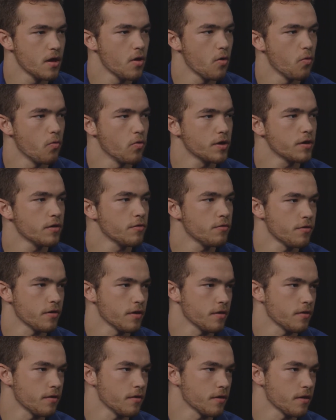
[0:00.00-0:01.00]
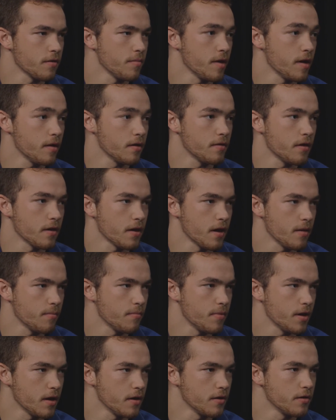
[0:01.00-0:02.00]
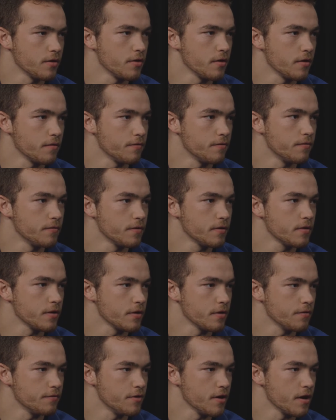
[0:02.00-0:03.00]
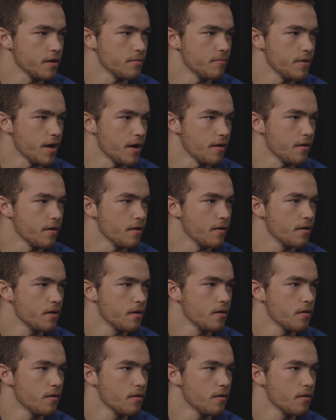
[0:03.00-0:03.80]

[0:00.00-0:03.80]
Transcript: What do you think the campaign could have done better,